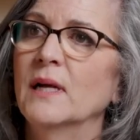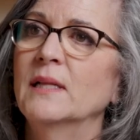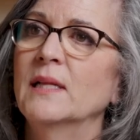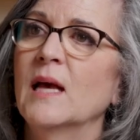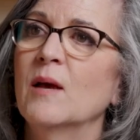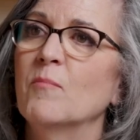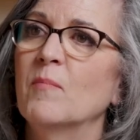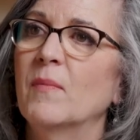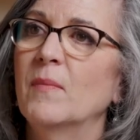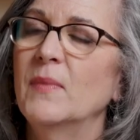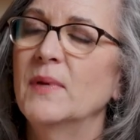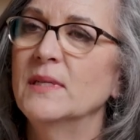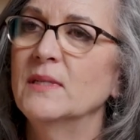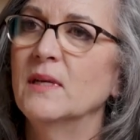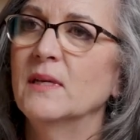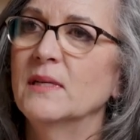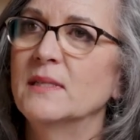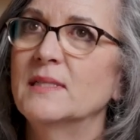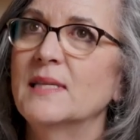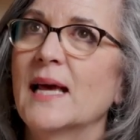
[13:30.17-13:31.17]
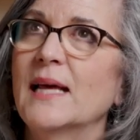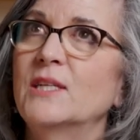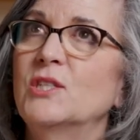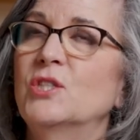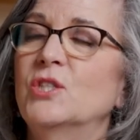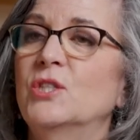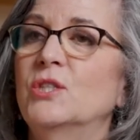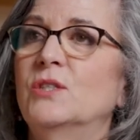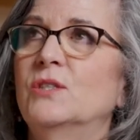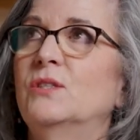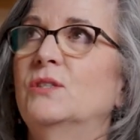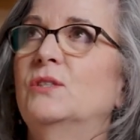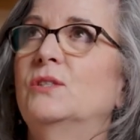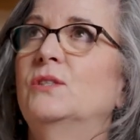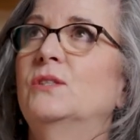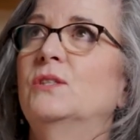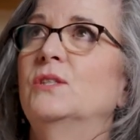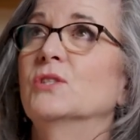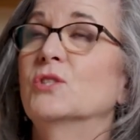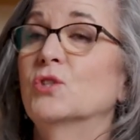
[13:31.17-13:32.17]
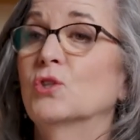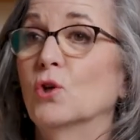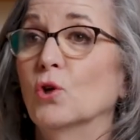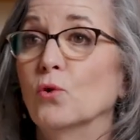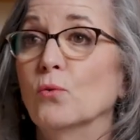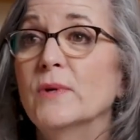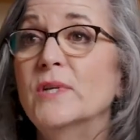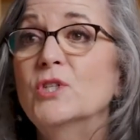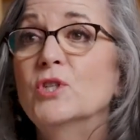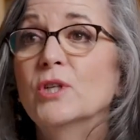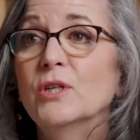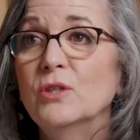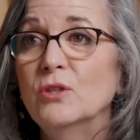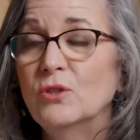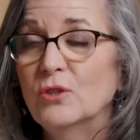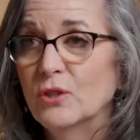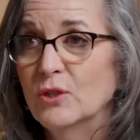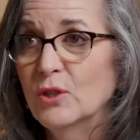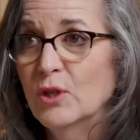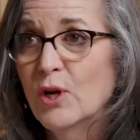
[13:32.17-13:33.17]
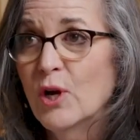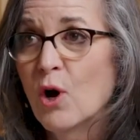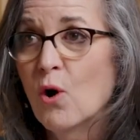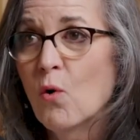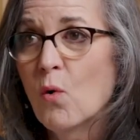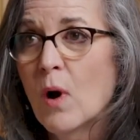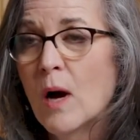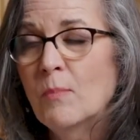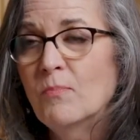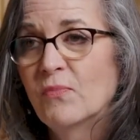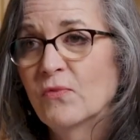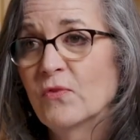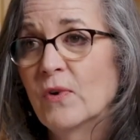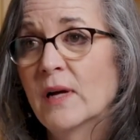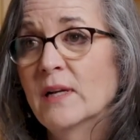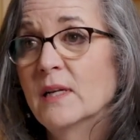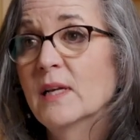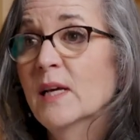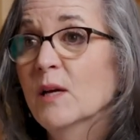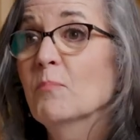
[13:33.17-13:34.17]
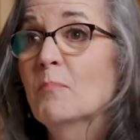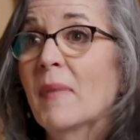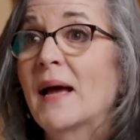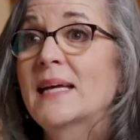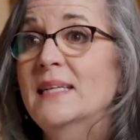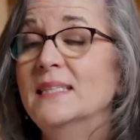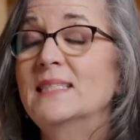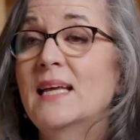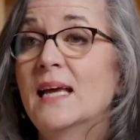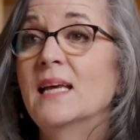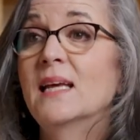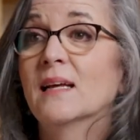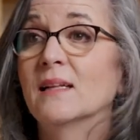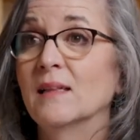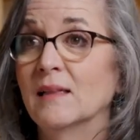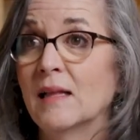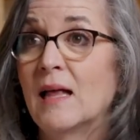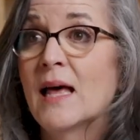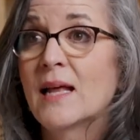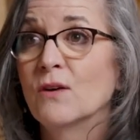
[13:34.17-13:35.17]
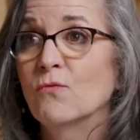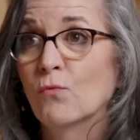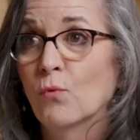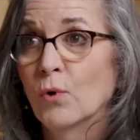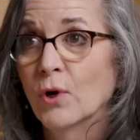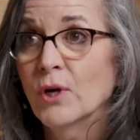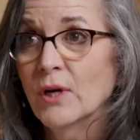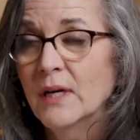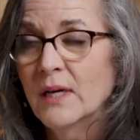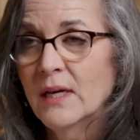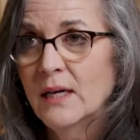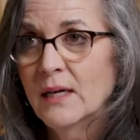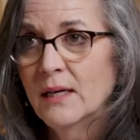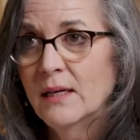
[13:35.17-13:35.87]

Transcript: And is that discouraging to know up front? It might take a lot of work.